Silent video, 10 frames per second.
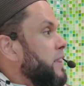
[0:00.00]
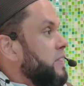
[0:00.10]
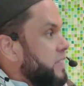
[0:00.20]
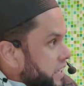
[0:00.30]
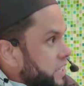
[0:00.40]

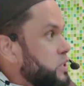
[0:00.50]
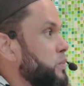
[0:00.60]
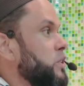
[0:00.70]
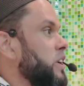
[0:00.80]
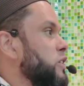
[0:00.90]
There's
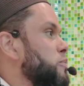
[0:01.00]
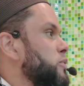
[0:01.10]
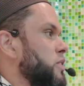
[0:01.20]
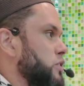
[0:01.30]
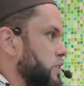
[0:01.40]
where you're going to
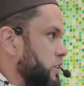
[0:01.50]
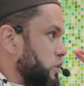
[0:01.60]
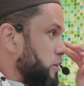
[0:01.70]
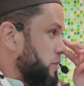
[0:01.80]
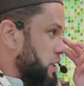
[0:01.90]
put on your
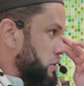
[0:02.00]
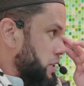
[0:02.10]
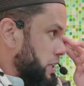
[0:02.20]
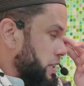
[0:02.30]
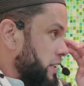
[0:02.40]
ihram
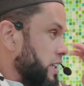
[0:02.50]
clothing.